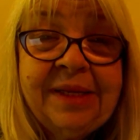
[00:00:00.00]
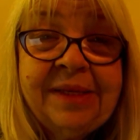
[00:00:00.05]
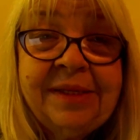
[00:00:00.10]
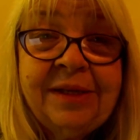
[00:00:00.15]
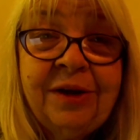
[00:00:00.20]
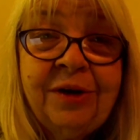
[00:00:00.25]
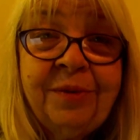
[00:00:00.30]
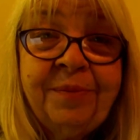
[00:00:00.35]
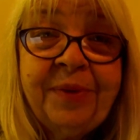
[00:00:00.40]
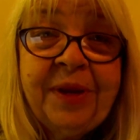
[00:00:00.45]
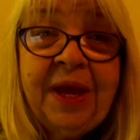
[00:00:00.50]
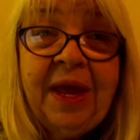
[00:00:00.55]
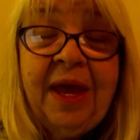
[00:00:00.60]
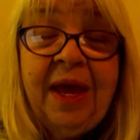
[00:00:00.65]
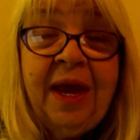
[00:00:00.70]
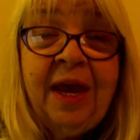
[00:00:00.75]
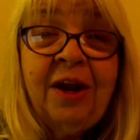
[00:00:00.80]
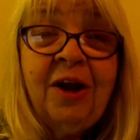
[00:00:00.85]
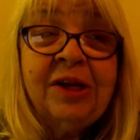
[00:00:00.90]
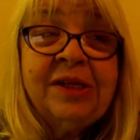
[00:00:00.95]
So,
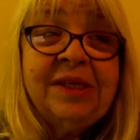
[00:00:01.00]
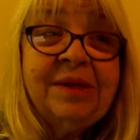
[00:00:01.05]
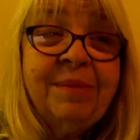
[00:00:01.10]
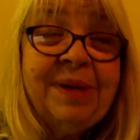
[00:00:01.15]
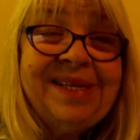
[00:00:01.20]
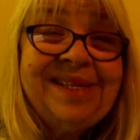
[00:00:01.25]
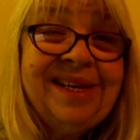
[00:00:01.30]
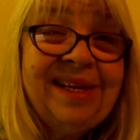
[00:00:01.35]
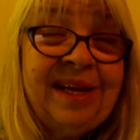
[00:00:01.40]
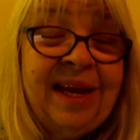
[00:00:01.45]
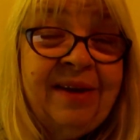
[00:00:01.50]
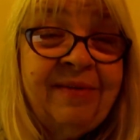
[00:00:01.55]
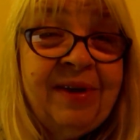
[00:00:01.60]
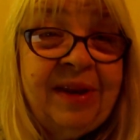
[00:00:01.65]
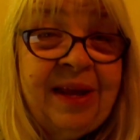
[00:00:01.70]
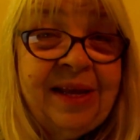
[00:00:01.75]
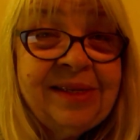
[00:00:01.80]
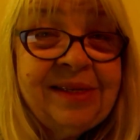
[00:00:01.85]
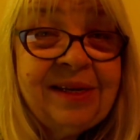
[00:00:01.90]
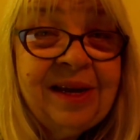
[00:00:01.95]
and also my son
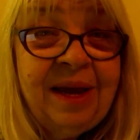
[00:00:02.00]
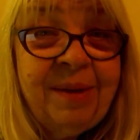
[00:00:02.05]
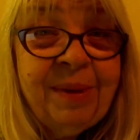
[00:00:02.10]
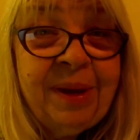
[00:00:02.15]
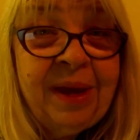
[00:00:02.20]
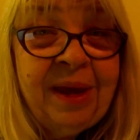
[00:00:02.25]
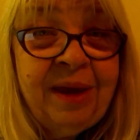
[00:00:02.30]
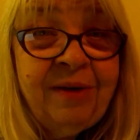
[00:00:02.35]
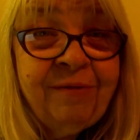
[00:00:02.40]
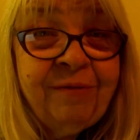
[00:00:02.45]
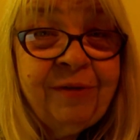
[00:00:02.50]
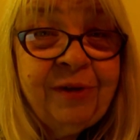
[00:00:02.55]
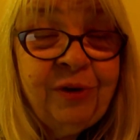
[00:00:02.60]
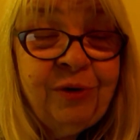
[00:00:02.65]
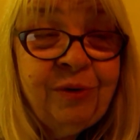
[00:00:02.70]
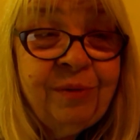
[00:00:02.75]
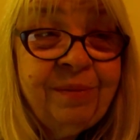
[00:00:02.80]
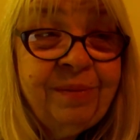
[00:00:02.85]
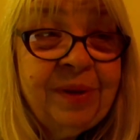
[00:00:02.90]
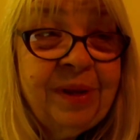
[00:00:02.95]
Evan has type A
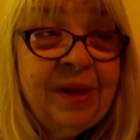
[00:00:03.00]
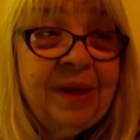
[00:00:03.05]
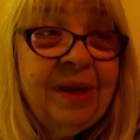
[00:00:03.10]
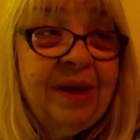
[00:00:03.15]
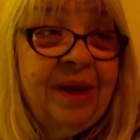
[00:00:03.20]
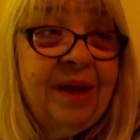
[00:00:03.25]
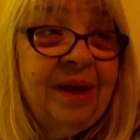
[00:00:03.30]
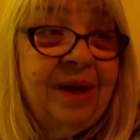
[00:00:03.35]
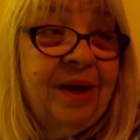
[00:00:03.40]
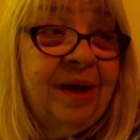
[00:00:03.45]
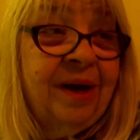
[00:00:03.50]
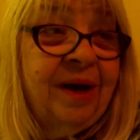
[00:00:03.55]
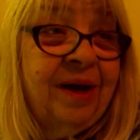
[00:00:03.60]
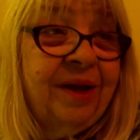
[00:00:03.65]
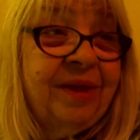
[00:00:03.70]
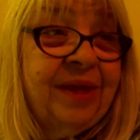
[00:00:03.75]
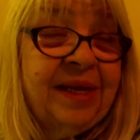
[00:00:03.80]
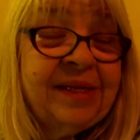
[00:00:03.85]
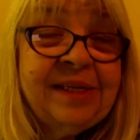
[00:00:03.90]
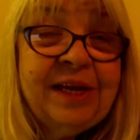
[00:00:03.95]
flu.
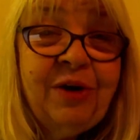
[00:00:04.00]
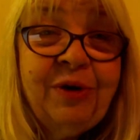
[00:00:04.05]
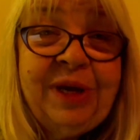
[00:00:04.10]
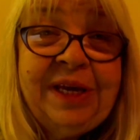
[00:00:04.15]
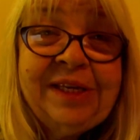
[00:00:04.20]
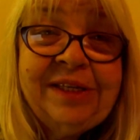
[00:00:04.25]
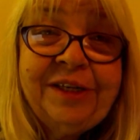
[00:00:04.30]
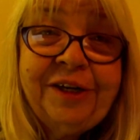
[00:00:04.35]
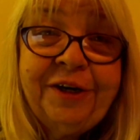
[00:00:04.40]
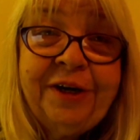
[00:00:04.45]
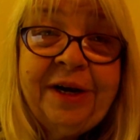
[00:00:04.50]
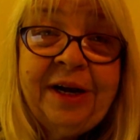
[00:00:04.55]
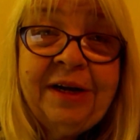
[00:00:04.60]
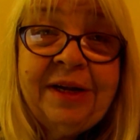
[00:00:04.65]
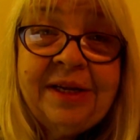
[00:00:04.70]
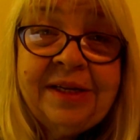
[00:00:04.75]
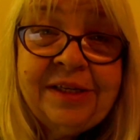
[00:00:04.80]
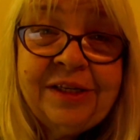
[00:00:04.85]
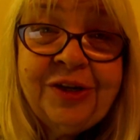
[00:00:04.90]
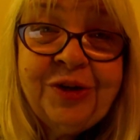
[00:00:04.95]
Uh, that's how he started
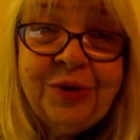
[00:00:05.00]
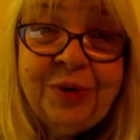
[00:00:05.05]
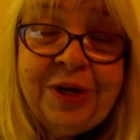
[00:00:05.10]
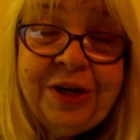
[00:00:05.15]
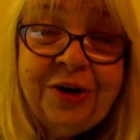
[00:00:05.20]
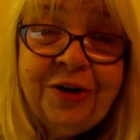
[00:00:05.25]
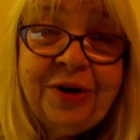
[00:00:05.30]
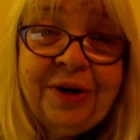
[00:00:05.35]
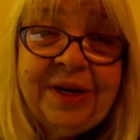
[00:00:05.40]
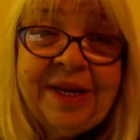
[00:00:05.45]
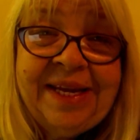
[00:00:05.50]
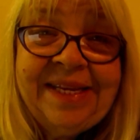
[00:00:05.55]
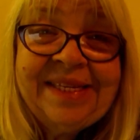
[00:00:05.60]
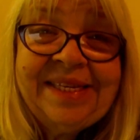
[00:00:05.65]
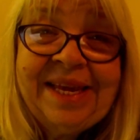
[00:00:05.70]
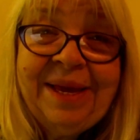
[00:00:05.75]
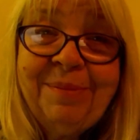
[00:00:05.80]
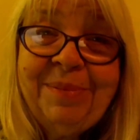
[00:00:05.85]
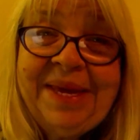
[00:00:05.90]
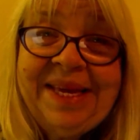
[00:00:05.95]
out his new year, and he
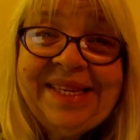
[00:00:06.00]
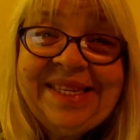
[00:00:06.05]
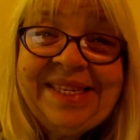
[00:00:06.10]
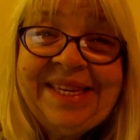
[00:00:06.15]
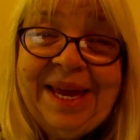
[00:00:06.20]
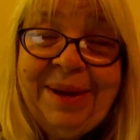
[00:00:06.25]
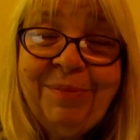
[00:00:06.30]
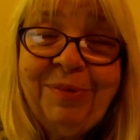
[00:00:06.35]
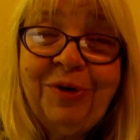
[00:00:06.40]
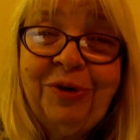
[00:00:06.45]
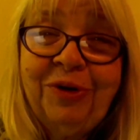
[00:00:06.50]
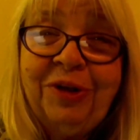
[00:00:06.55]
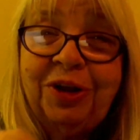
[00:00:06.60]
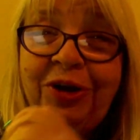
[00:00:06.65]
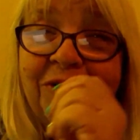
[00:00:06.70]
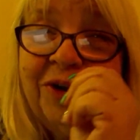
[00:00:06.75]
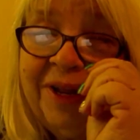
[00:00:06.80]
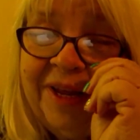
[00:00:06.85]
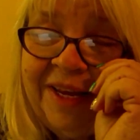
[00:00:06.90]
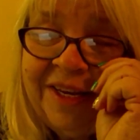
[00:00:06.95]
sent me a snap
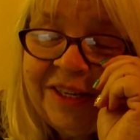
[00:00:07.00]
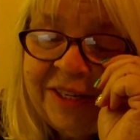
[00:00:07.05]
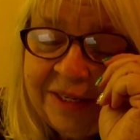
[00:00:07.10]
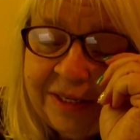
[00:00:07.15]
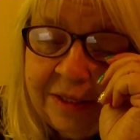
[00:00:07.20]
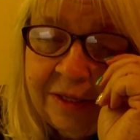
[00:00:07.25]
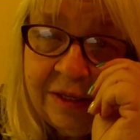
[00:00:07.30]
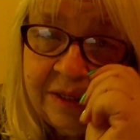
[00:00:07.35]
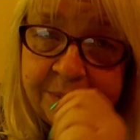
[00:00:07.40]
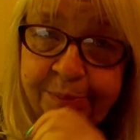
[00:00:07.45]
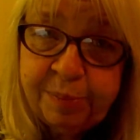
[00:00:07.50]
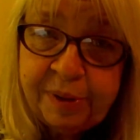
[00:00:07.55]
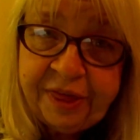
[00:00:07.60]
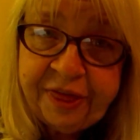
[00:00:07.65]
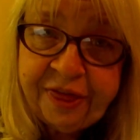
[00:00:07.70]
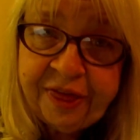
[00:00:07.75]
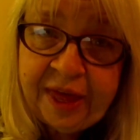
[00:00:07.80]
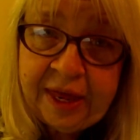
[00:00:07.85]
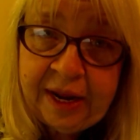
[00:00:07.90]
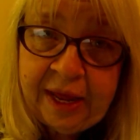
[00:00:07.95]
earlier, and he just looks
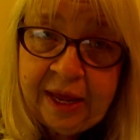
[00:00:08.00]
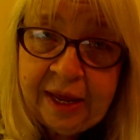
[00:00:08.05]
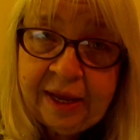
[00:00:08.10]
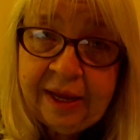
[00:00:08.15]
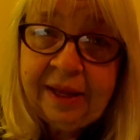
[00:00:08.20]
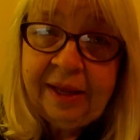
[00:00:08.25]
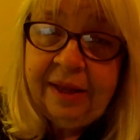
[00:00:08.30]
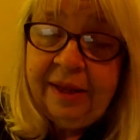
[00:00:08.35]
pathetic.